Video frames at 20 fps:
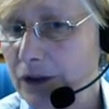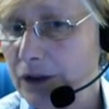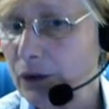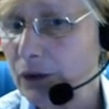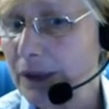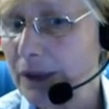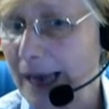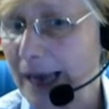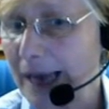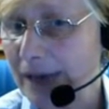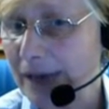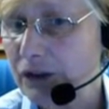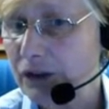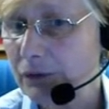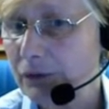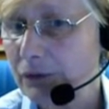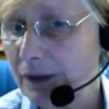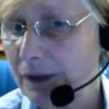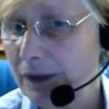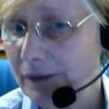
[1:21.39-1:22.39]
you can
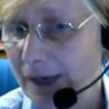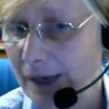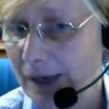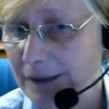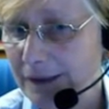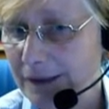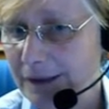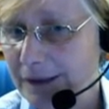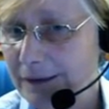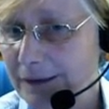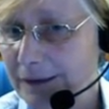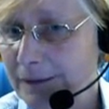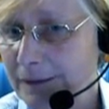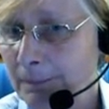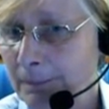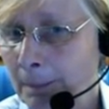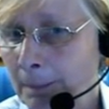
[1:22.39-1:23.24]
actually reset it.